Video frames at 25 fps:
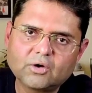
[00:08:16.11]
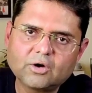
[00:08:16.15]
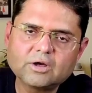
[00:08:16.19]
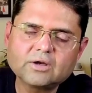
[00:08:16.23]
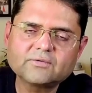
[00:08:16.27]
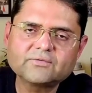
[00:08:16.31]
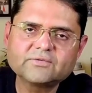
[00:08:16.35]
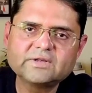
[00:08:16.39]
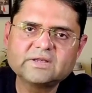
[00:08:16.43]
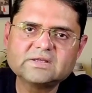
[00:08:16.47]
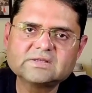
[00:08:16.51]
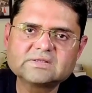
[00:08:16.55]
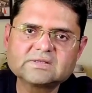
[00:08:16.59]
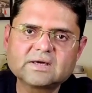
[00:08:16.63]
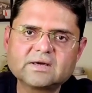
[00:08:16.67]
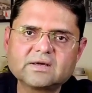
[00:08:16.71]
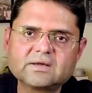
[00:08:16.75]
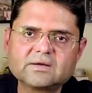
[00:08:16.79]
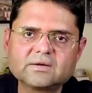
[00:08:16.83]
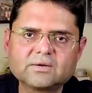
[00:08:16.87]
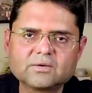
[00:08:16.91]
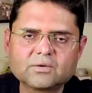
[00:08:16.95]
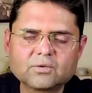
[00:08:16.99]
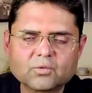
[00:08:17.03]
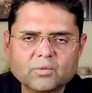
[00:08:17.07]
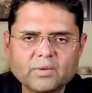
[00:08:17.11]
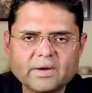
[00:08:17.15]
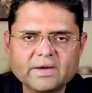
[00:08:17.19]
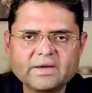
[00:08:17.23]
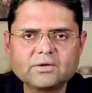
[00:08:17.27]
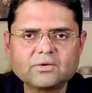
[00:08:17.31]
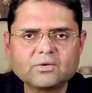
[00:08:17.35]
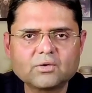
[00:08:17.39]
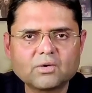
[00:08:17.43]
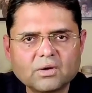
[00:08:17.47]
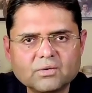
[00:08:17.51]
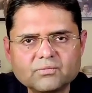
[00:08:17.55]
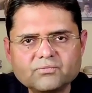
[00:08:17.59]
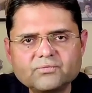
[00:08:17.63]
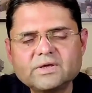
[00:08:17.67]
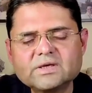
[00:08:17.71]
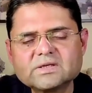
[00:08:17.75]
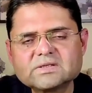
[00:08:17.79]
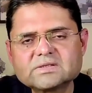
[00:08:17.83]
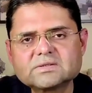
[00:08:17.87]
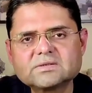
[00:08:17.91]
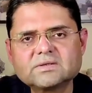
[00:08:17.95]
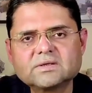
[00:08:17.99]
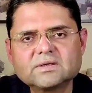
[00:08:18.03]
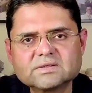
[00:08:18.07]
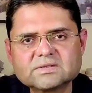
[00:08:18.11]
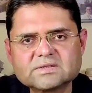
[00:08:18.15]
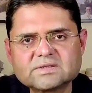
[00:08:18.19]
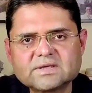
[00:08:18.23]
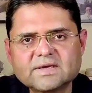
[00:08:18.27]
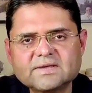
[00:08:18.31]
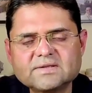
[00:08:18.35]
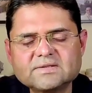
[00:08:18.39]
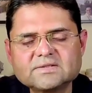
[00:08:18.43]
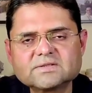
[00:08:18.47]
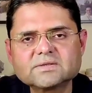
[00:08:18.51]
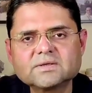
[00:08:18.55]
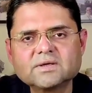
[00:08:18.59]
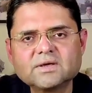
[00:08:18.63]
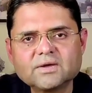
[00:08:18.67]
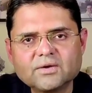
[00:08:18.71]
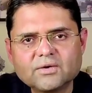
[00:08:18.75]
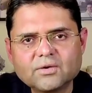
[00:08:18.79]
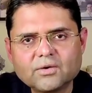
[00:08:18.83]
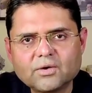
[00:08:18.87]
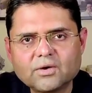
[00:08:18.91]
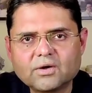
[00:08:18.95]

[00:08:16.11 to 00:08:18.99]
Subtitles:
All of these are quite obvious signs